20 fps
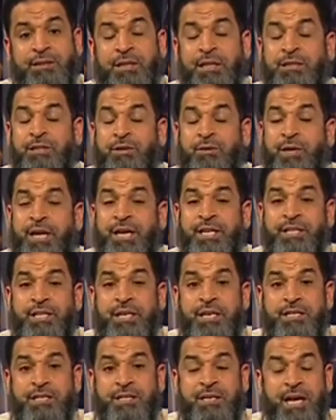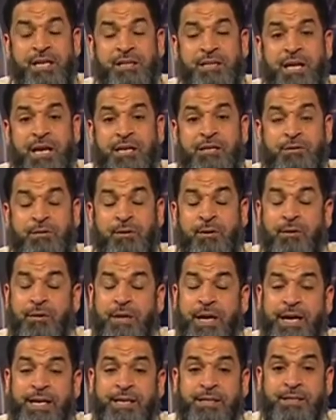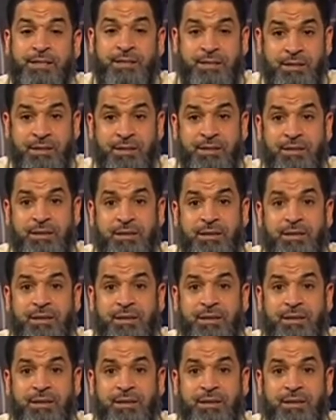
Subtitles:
The duration is not as long as